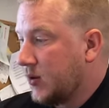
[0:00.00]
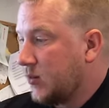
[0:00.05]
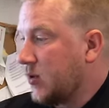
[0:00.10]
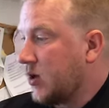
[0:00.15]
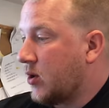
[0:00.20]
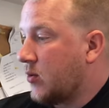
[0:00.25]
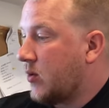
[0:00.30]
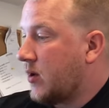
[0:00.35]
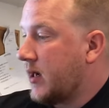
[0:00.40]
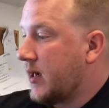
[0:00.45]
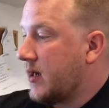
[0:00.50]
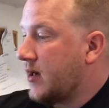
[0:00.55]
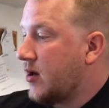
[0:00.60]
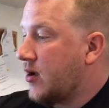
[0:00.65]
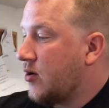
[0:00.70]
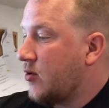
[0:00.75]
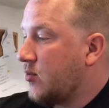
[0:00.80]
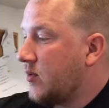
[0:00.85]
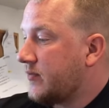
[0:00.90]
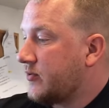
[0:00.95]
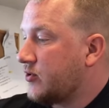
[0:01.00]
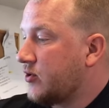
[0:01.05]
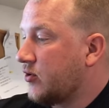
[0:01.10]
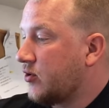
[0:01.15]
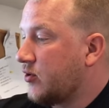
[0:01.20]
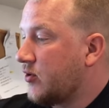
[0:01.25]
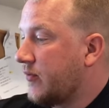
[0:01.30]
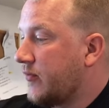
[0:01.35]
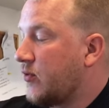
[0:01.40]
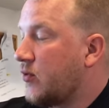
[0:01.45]
We're quite low with
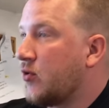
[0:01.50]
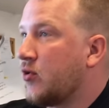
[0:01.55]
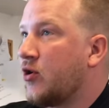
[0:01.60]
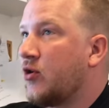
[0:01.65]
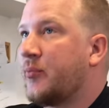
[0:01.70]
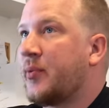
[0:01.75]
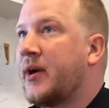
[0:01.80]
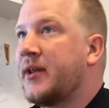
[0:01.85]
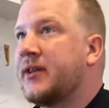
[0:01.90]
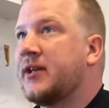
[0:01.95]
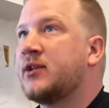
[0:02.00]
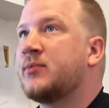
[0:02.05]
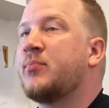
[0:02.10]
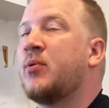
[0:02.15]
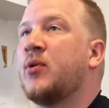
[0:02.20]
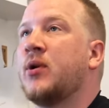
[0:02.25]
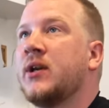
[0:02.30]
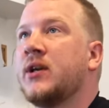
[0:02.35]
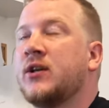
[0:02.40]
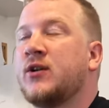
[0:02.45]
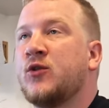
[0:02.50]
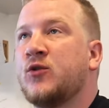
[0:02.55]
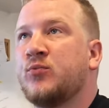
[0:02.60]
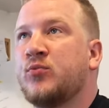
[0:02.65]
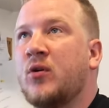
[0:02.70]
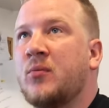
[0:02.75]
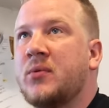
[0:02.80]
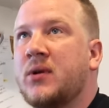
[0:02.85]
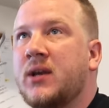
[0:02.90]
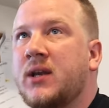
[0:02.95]
stock on the forecourt. By this point, you've
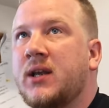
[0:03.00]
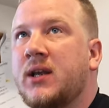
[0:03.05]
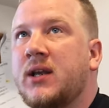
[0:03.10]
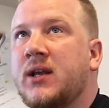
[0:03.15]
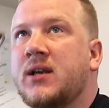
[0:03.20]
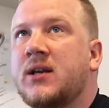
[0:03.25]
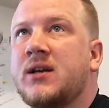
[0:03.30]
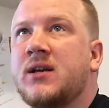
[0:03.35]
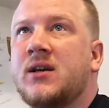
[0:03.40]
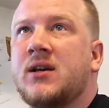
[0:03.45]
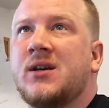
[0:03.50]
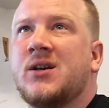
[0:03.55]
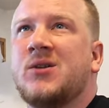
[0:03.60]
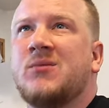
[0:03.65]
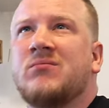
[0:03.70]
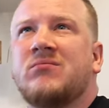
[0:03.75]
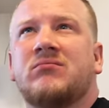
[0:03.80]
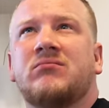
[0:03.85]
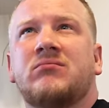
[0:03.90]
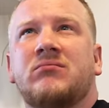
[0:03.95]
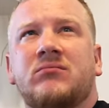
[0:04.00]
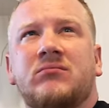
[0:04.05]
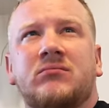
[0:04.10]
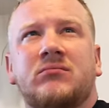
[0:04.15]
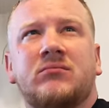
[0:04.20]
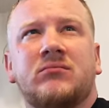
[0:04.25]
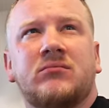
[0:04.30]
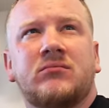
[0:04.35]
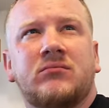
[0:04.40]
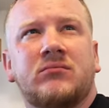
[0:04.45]
probably,
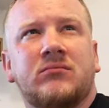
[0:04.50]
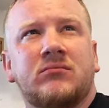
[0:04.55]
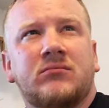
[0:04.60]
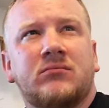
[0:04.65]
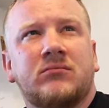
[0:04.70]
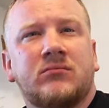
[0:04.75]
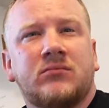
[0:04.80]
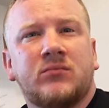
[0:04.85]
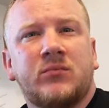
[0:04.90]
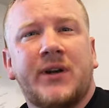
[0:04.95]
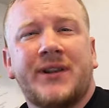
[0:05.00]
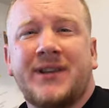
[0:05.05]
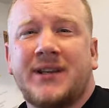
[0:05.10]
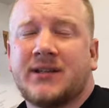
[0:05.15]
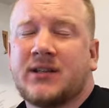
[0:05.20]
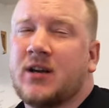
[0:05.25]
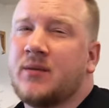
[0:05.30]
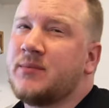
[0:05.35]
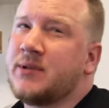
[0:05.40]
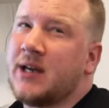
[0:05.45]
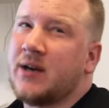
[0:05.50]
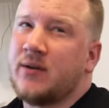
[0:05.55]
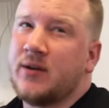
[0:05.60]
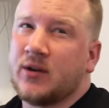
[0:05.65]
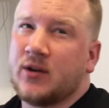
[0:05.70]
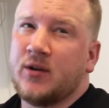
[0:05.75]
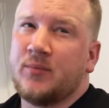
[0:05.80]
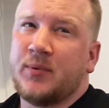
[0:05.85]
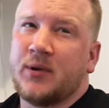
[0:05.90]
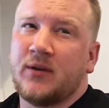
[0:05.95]
when this comes out,
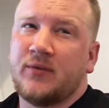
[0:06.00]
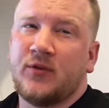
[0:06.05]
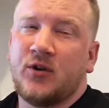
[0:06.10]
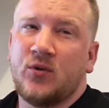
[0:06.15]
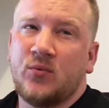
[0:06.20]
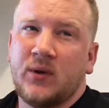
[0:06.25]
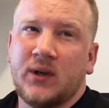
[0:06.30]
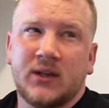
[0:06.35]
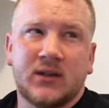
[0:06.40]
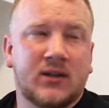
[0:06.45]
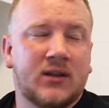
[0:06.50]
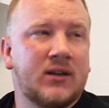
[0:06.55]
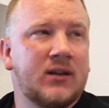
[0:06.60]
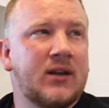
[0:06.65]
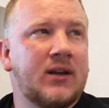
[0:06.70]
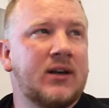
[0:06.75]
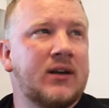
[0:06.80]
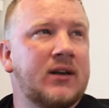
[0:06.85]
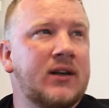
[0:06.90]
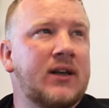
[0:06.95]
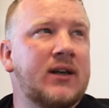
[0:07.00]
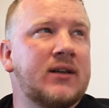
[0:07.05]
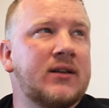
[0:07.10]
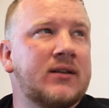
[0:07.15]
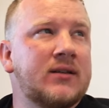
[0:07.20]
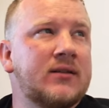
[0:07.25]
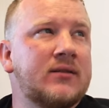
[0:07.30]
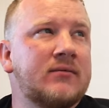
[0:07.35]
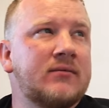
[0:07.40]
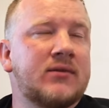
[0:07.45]
it could be a few weeks
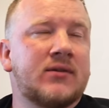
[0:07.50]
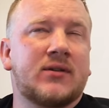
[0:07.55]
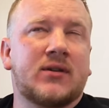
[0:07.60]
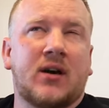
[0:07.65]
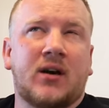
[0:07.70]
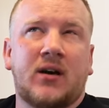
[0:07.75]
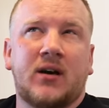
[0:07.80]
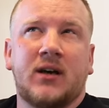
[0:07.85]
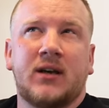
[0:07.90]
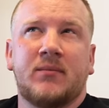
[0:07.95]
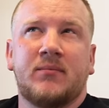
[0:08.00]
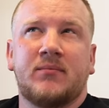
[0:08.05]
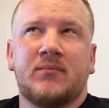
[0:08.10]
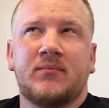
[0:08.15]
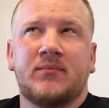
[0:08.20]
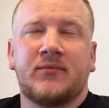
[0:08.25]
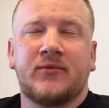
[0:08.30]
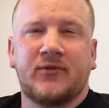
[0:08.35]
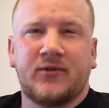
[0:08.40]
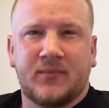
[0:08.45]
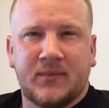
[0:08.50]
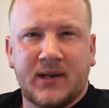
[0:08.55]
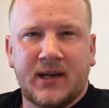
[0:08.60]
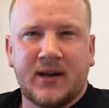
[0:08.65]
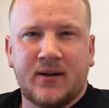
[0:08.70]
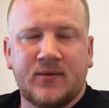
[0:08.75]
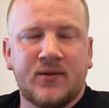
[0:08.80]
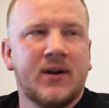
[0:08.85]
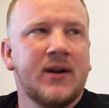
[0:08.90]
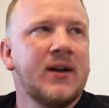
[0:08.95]
in time from
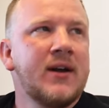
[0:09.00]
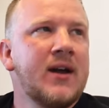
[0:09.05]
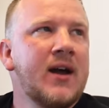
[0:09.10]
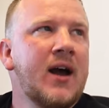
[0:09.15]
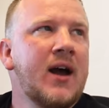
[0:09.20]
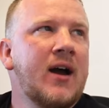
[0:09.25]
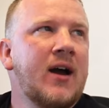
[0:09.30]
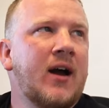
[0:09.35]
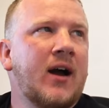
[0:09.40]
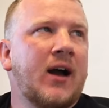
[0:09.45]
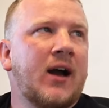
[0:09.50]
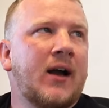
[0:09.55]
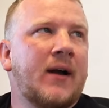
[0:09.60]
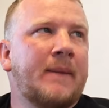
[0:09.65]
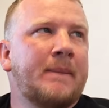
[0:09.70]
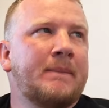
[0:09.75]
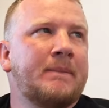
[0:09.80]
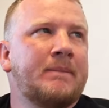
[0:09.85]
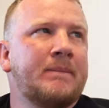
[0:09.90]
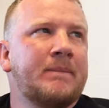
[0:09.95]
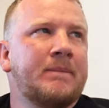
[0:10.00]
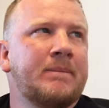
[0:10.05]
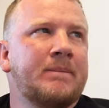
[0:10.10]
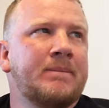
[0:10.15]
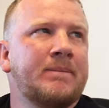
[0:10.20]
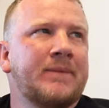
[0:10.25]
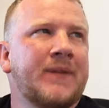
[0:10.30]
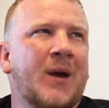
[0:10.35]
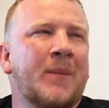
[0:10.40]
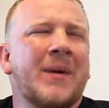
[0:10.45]
now. I'm
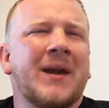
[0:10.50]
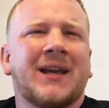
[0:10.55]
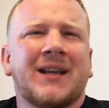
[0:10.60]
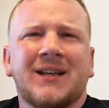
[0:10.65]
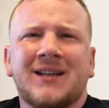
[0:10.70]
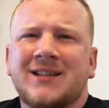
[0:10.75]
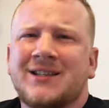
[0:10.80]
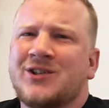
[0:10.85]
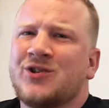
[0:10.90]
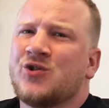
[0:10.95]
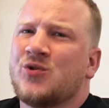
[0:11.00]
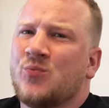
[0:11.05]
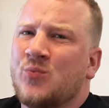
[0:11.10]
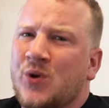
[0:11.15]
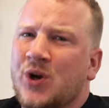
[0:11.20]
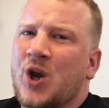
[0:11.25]
making a decision.